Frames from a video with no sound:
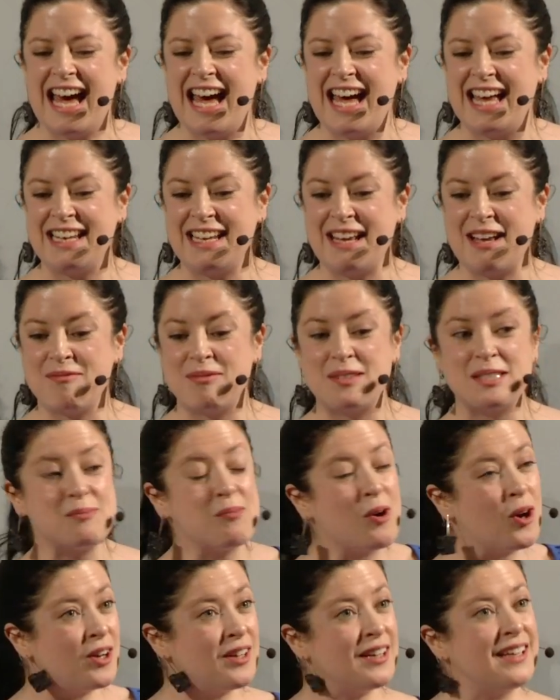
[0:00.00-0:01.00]
And um, this
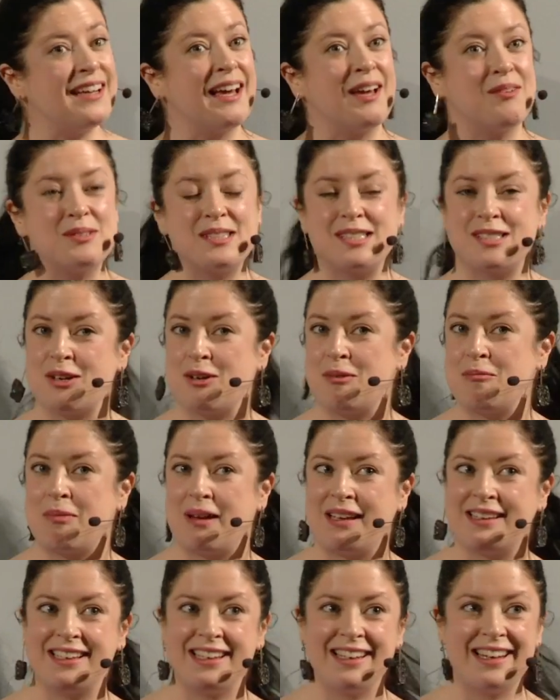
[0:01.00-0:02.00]
morning I was down
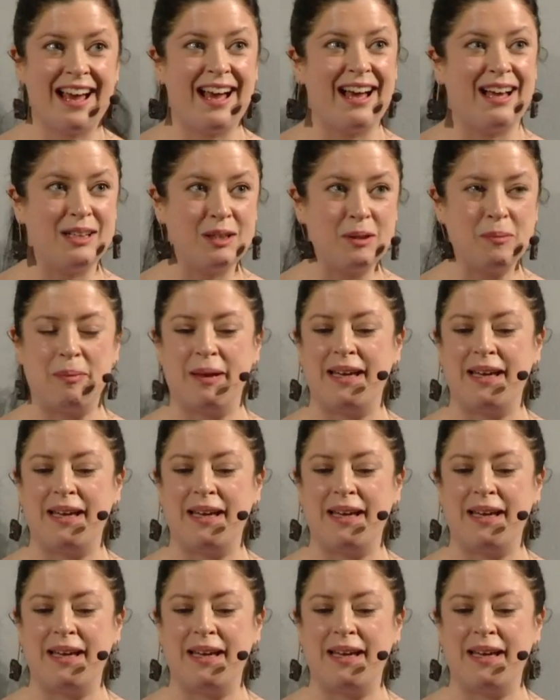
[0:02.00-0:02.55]
by the canal